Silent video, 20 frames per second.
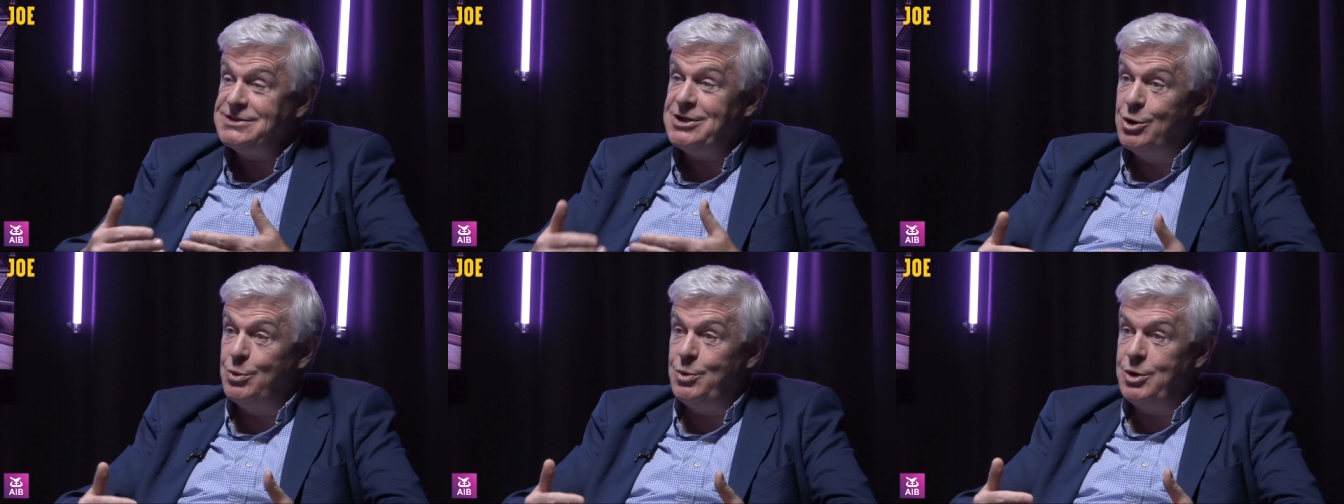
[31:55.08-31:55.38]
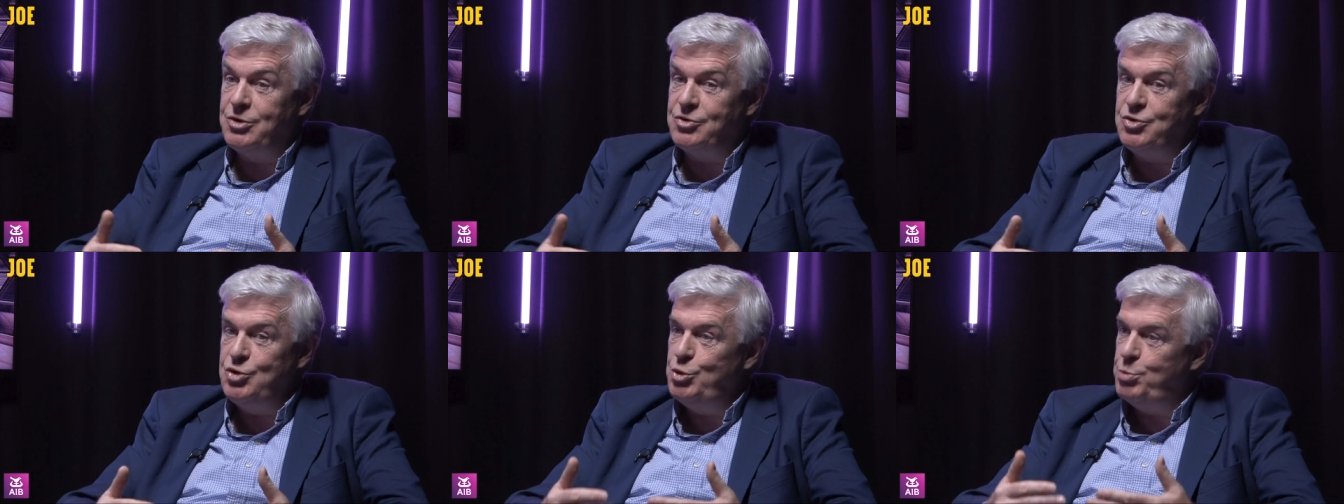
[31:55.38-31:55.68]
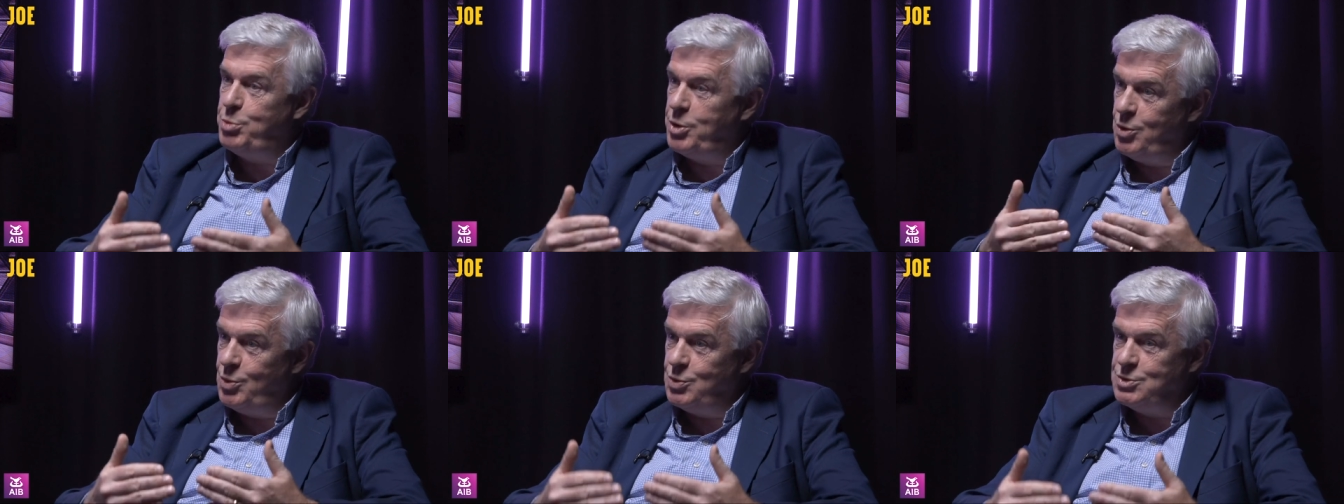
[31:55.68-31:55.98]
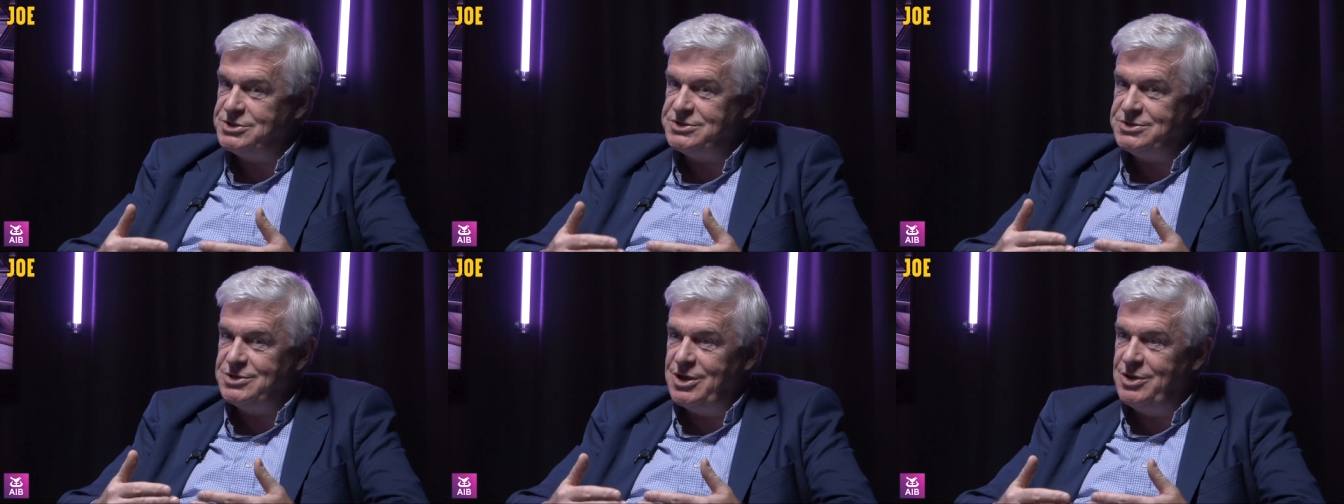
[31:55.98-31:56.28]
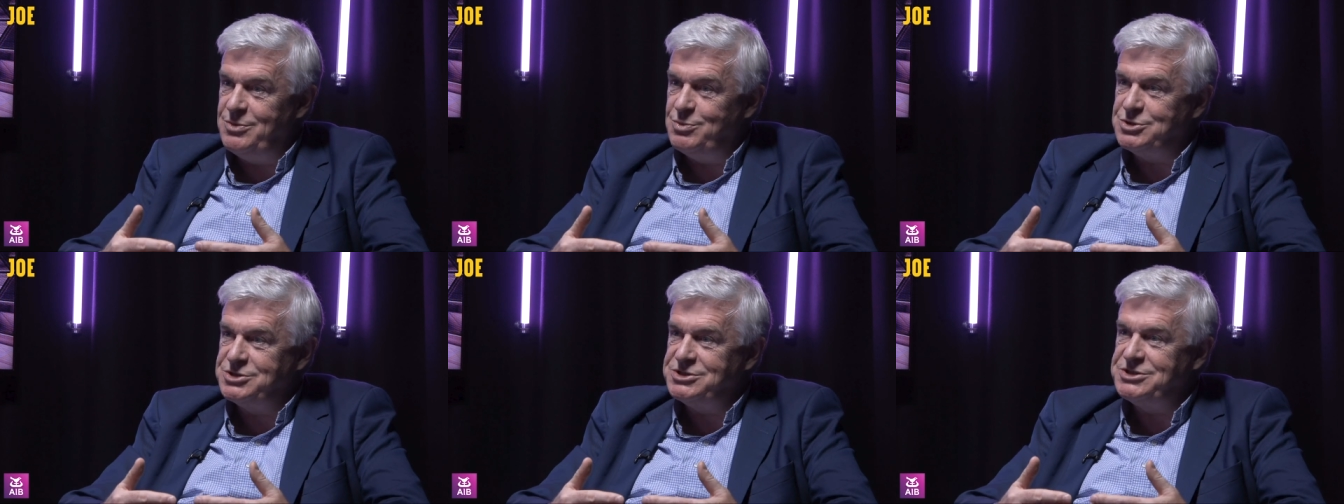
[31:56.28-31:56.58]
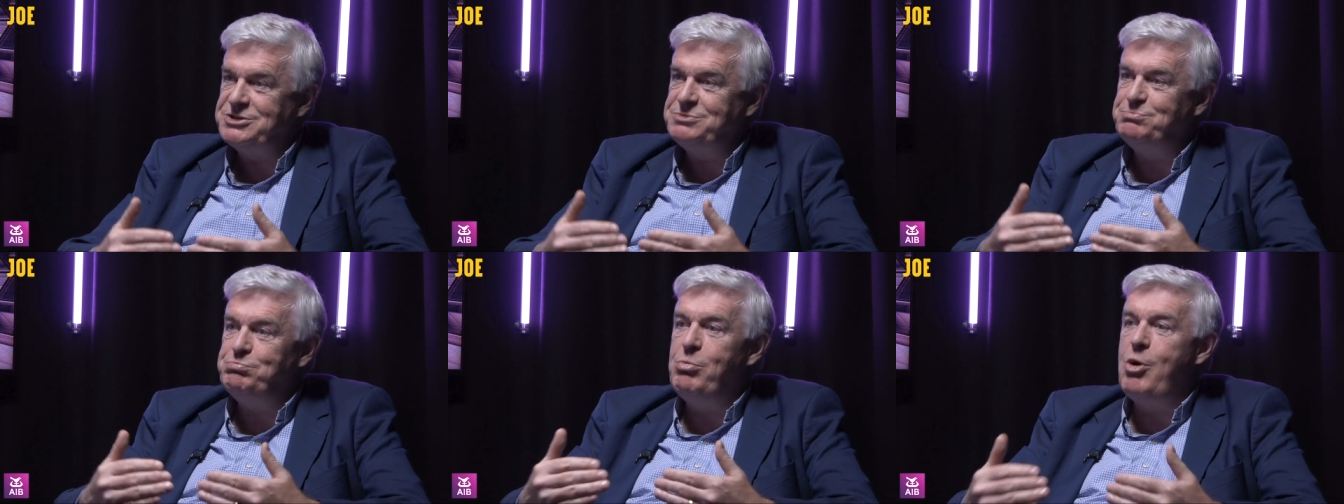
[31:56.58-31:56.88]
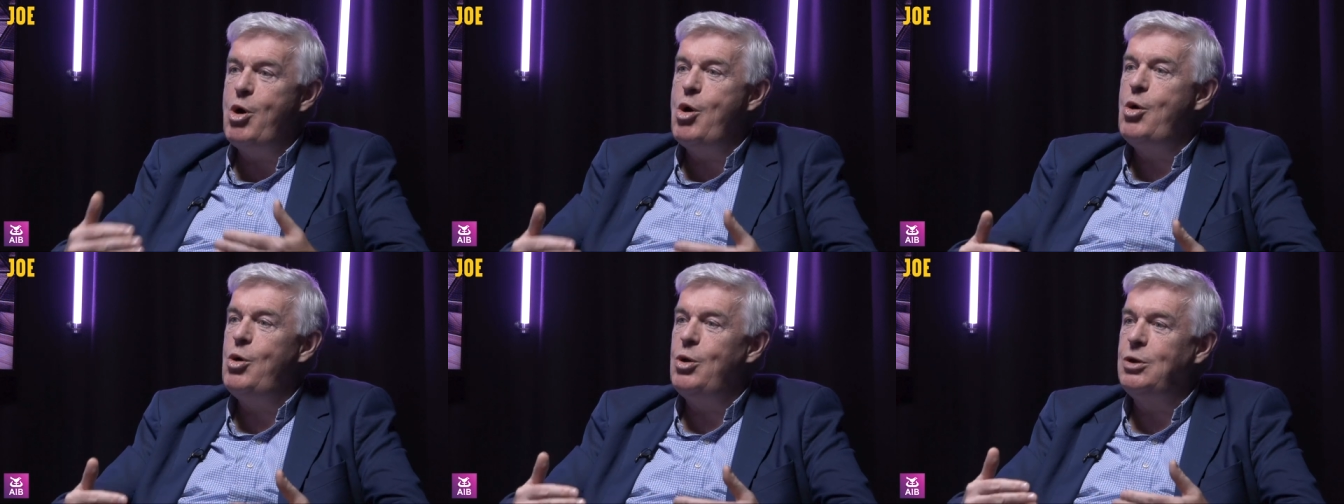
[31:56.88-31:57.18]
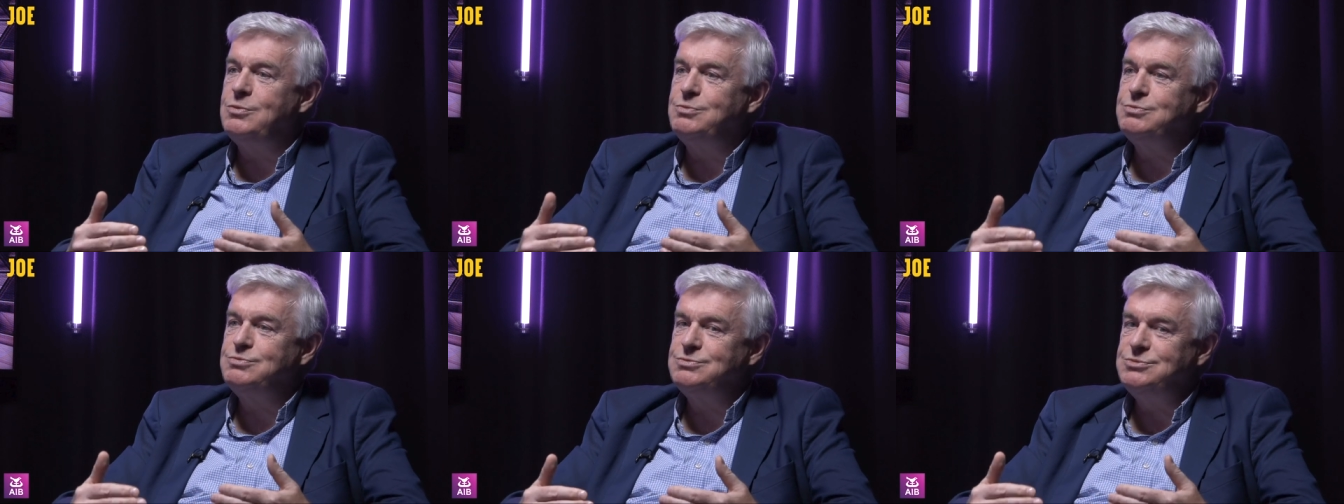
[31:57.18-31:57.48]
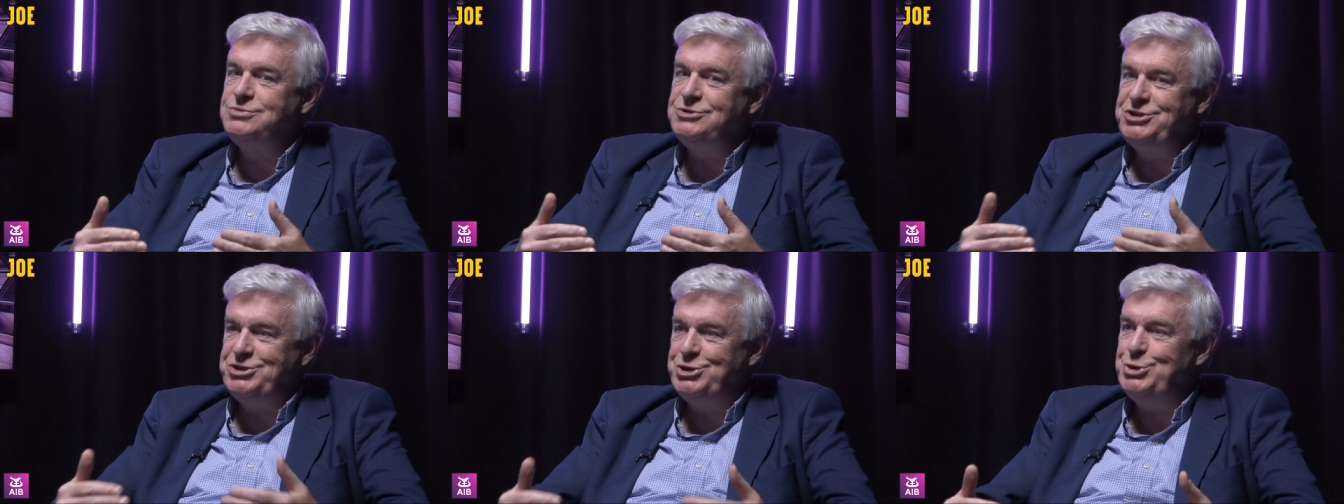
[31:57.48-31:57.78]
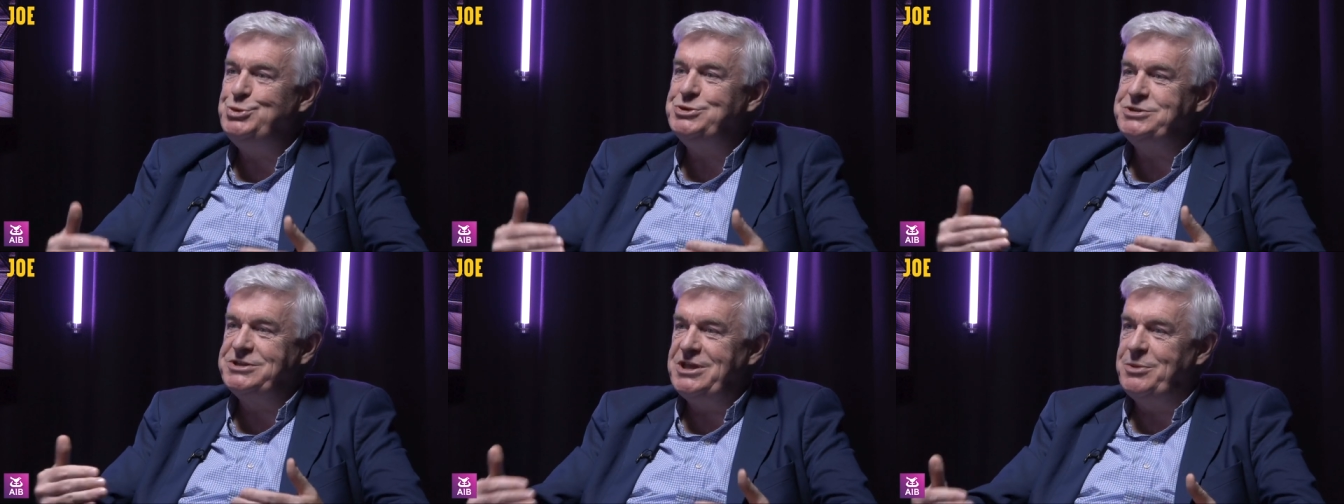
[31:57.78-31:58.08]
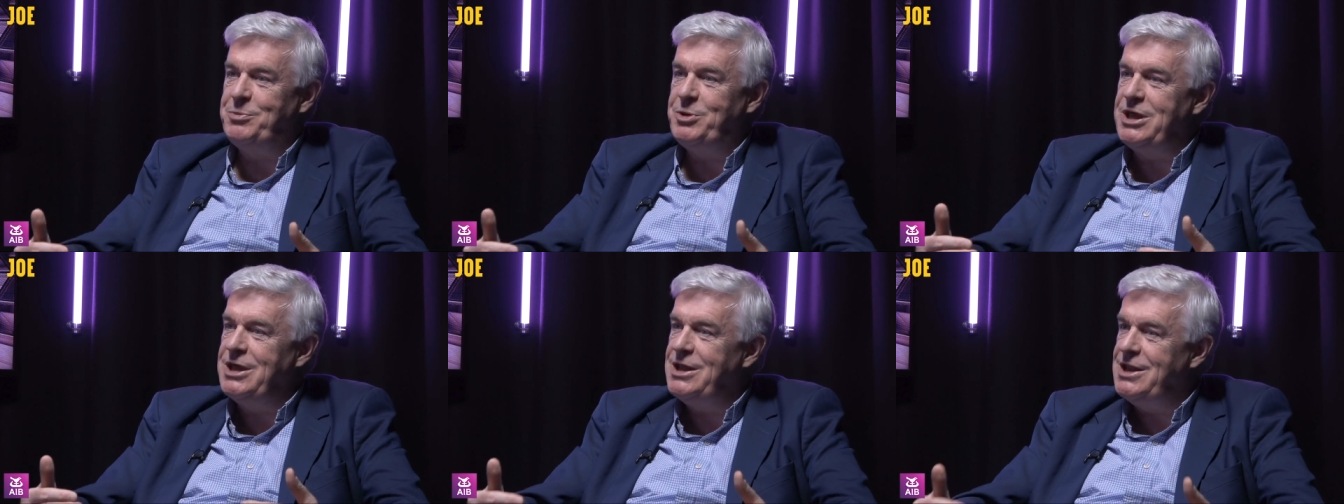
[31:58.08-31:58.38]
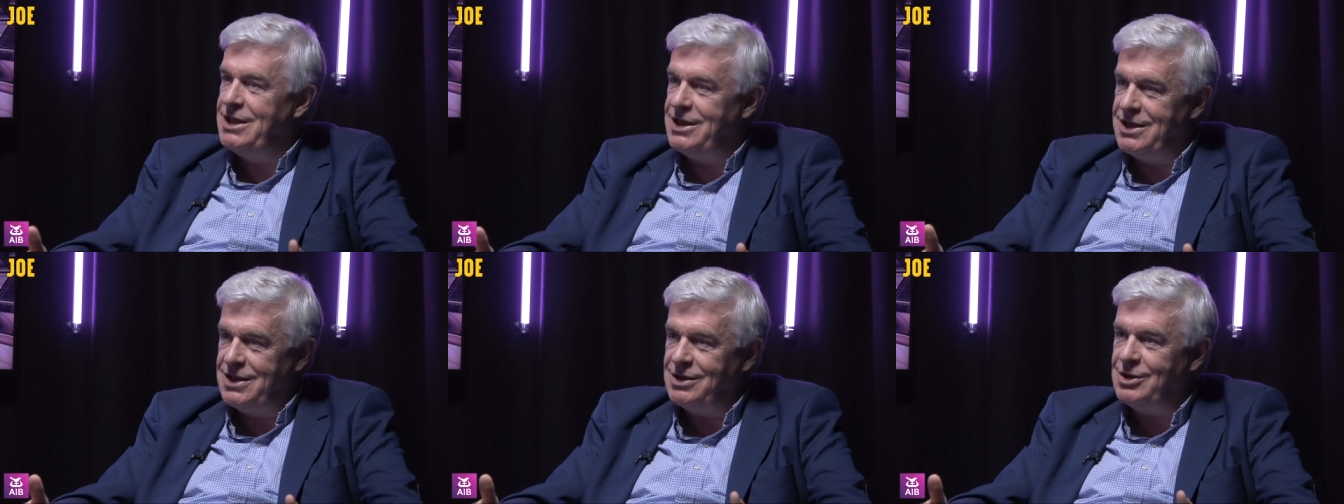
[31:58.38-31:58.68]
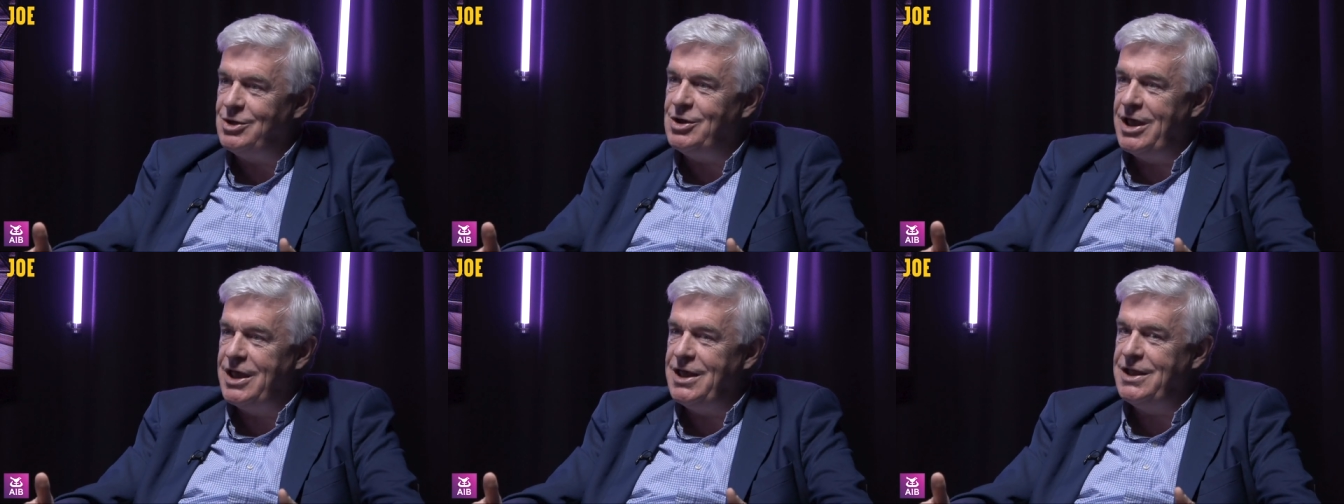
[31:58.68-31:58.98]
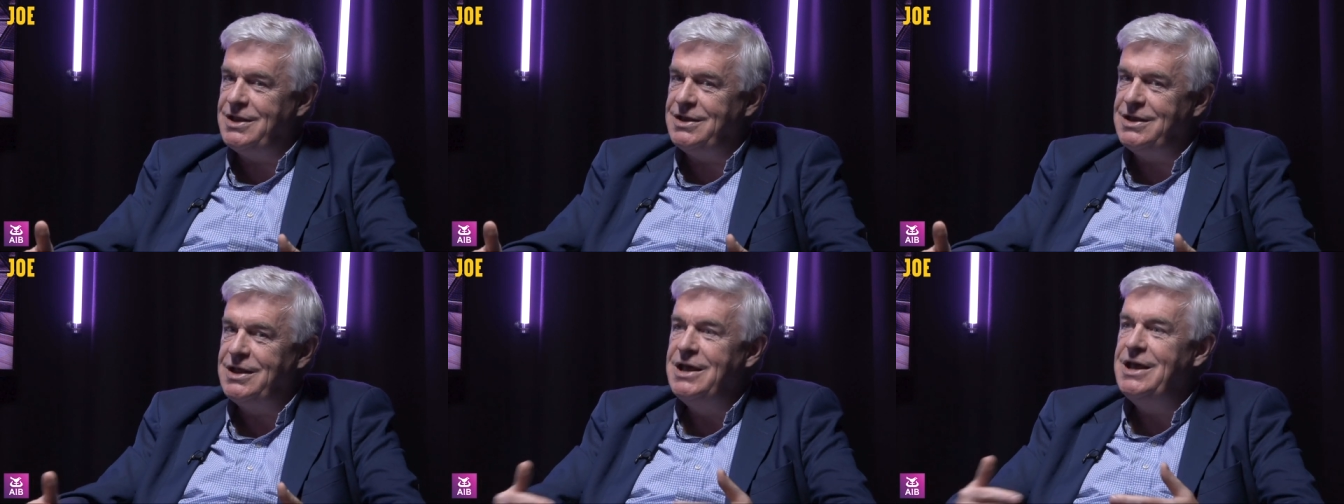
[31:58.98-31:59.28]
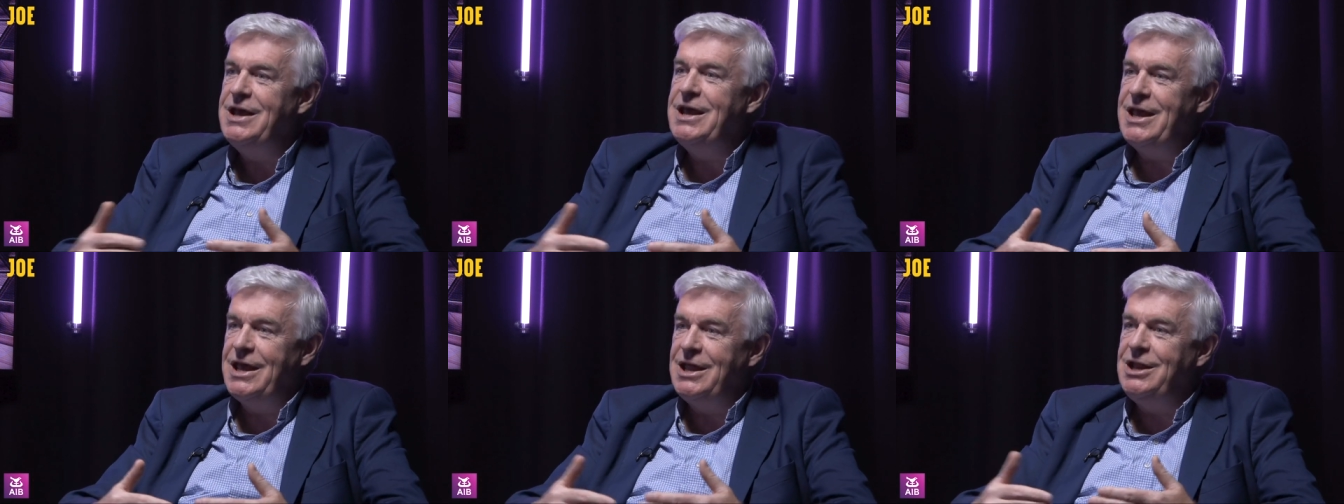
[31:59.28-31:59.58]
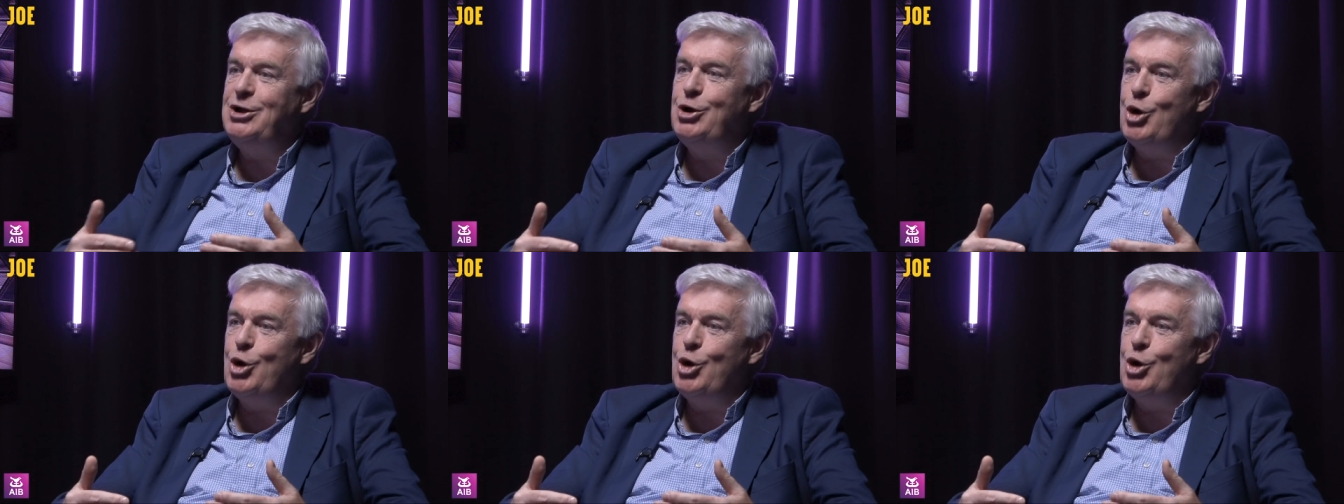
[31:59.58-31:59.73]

how we grew. But it was small shoots at the beginning in